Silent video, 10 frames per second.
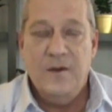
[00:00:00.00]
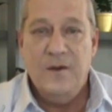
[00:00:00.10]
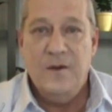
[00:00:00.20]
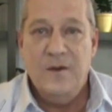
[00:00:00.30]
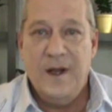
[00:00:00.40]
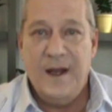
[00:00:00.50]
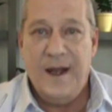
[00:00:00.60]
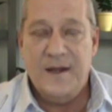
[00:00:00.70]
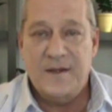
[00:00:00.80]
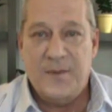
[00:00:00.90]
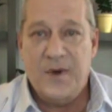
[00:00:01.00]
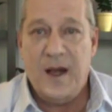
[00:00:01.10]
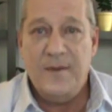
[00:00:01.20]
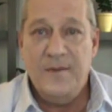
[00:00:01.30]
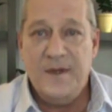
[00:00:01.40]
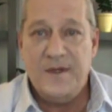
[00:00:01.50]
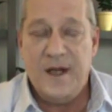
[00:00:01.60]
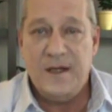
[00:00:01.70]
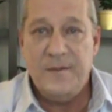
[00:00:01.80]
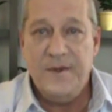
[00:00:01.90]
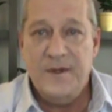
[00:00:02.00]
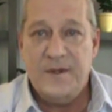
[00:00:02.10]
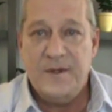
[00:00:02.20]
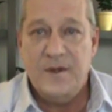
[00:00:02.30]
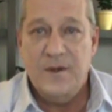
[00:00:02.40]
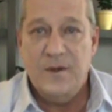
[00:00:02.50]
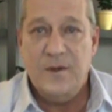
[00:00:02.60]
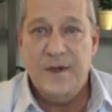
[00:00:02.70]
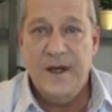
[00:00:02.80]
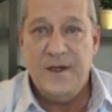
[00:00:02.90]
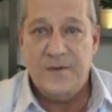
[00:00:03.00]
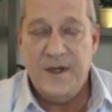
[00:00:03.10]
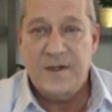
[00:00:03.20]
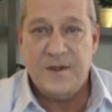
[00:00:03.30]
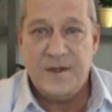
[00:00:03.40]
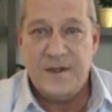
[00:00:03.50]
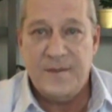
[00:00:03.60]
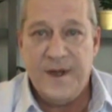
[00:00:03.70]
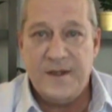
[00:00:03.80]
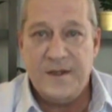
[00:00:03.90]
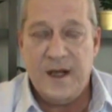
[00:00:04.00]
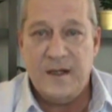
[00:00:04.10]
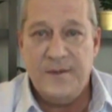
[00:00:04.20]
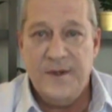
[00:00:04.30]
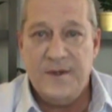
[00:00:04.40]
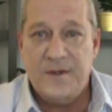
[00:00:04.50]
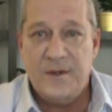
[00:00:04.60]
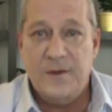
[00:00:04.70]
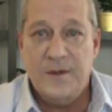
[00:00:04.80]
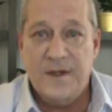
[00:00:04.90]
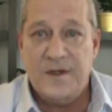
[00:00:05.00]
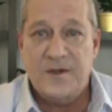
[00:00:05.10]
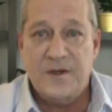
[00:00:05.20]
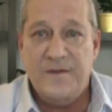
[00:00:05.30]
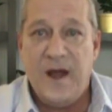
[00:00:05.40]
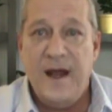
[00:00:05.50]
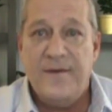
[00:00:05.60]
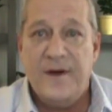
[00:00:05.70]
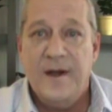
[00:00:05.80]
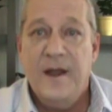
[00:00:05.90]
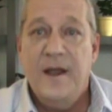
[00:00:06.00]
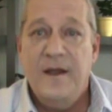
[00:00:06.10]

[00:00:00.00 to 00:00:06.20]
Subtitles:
who has a problem with child abuse or needs resources about child abuse or is a survivor.